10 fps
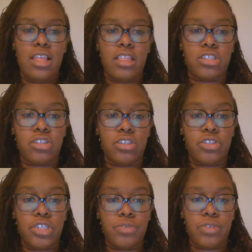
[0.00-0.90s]
The
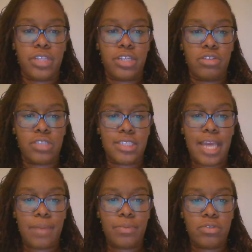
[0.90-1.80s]
surgeon will then use a
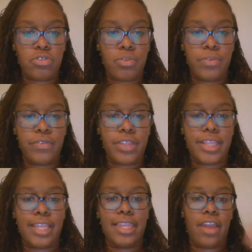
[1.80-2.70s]
scalpel to remove the
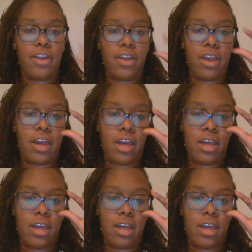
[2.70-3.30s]
thin layer